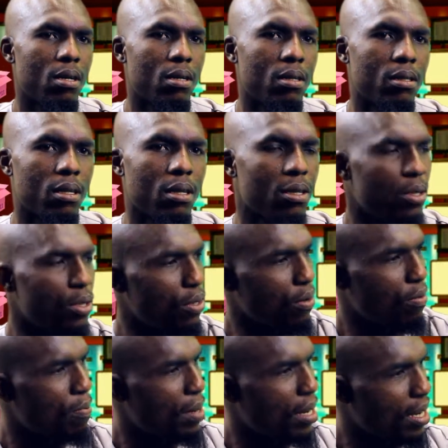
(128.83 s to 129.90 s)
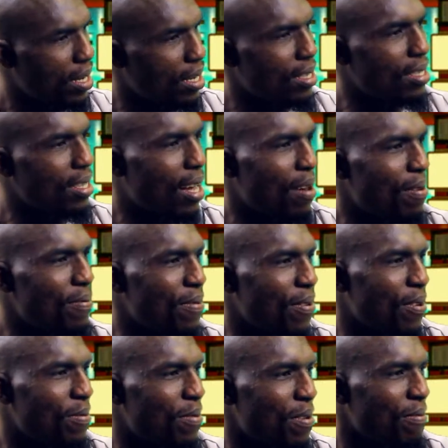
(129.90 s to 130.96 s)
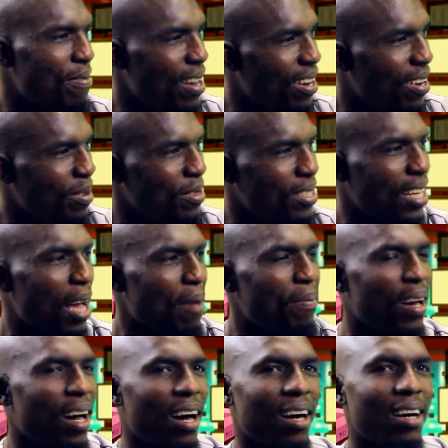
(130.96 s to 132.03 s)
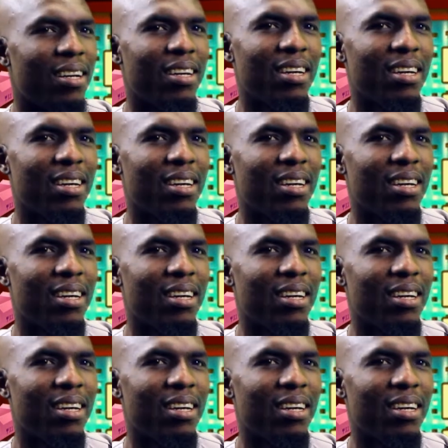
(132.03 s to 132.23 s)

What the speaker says: since you've been in this town for a very long time now,